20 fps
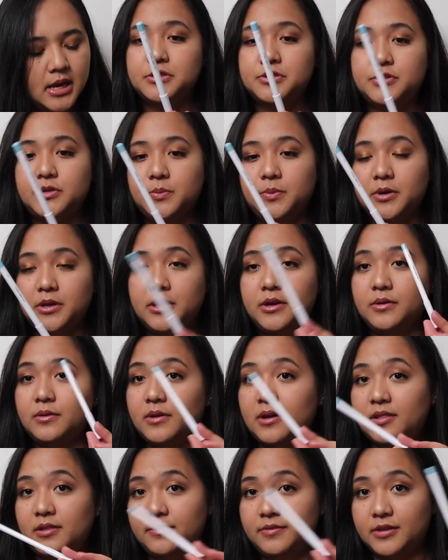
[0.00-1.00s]
Super cute.
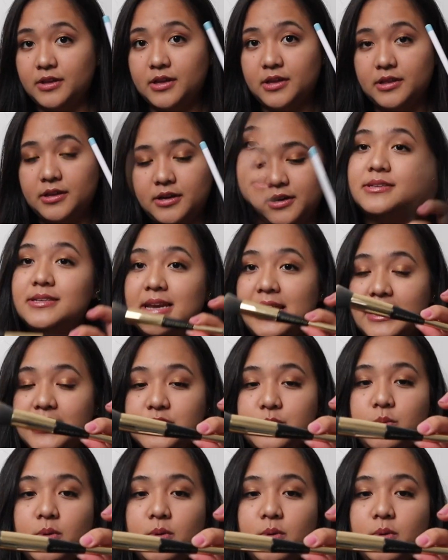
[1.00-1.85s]
I love the color. Next,